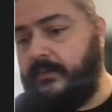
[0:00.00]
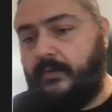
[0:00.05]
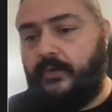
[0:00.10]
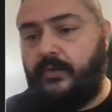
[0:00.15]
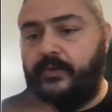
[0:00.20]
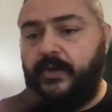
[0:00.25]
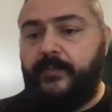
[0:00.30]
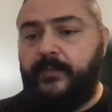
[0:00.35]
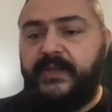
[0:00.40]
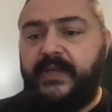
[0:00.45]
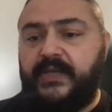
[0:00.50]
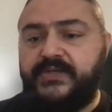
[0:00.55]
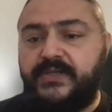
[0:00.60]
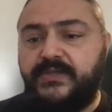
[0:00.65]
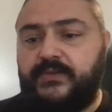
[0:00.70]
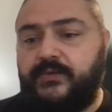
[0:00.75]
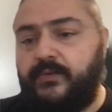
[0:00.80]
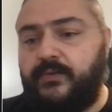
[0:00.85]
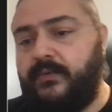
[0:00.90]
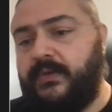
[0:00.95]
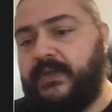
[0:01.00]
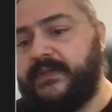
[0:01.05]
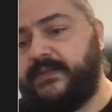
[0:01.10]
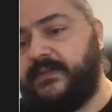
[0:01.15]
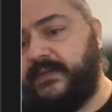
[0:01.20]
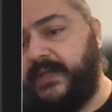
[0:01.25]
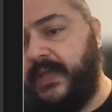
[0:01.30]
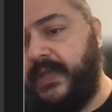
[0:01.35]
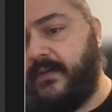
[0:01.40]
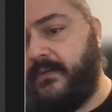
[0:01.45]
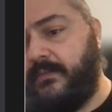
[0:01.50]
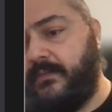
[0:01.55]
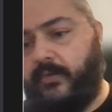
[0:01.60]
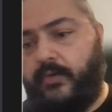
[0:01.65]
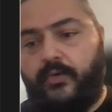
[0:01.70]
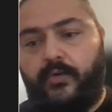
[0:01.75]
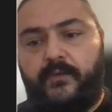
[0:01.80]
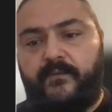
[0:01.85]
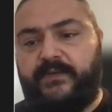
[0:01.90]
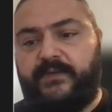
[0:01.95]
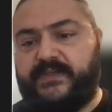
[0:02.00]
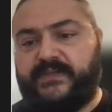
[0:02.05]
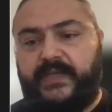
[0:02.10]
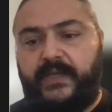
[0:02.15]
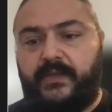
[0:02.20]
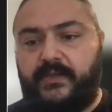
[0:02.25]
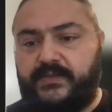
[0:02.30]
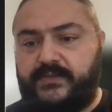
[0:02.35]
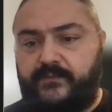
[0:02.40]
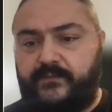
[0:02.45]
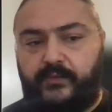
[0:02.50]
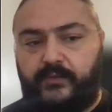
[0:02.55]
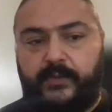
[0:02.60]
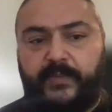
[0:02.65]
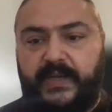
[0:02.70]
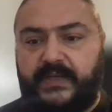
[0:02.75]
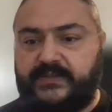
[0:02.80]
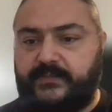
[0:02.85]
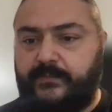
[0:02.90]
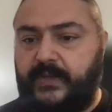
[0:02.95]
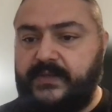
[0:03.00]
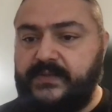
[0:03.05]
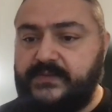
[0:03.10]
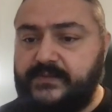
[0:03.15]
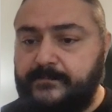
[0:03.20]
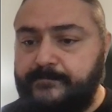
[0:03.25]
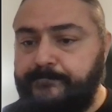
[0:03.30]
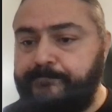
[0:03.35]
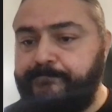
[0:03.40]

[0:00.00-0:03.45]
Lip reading: All your application has to do is take all of the sales for the past month,